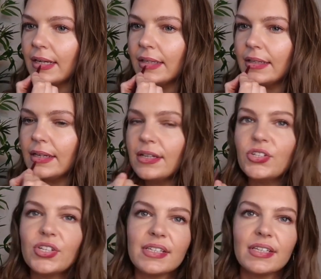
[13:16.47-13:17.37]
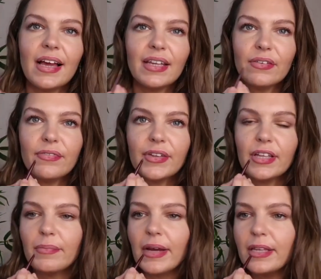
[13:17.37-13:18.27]
And then just slightly fill
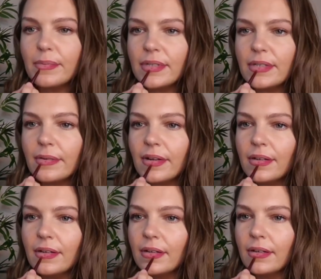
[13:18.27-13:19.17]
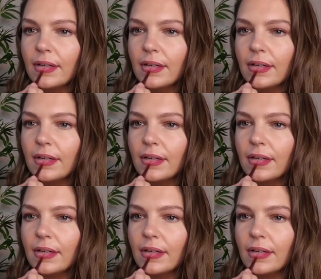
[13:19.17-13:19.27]
in my lips as well.